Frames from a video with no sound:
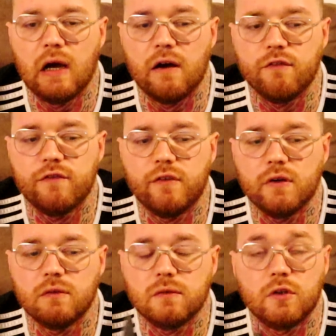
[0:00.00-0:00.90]
I've
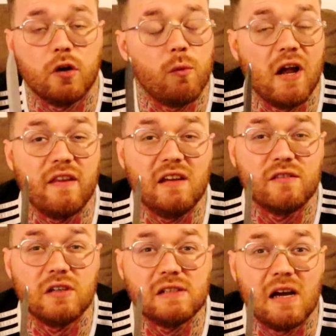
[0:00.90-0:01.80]
got to wear these
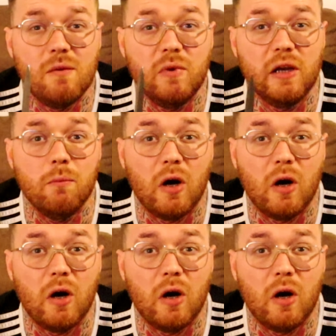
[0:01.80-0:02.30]
for the time being,